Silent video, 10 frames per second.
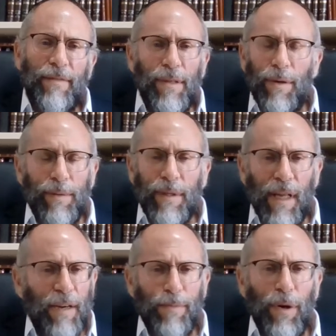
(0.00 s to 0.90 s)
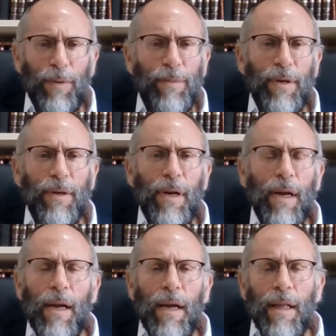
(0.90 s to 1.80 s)
even though it was Lag BaOmer,
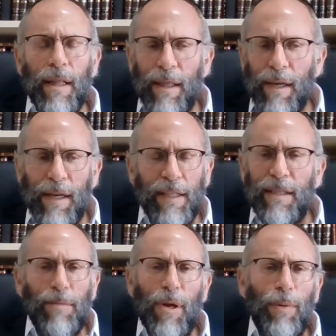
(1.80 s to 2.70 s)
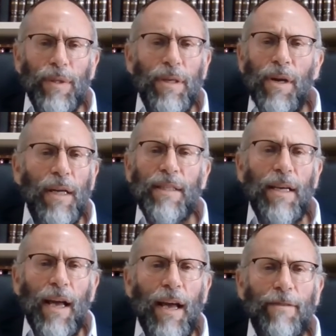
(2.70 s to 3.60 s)
the custom there was not
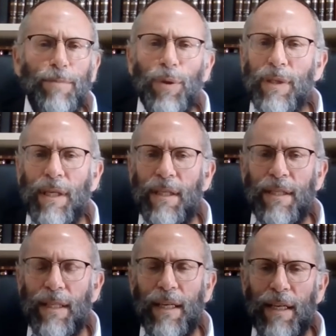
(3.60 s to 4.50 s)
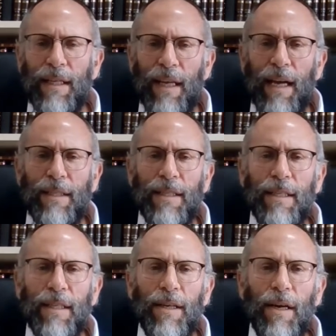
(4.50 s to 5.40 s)
to have music and singing and
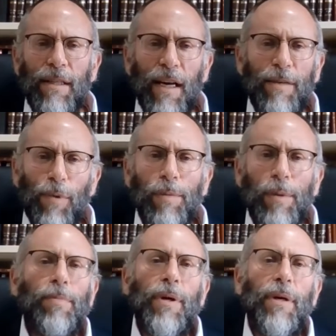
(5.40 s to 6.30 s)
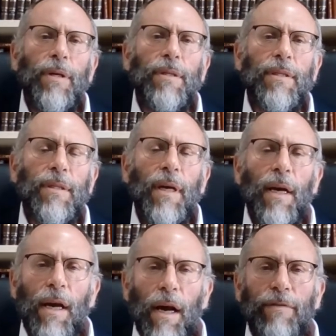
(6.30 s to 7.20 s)
dancing on Lag BaOmer because
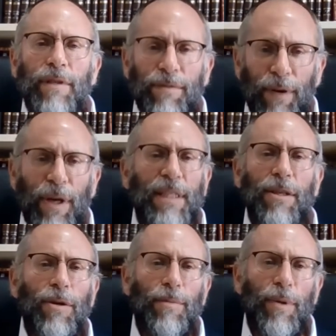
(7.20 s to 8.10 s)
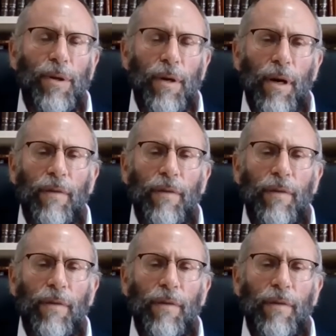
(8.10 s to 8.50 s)
of Sfiras HaOmer,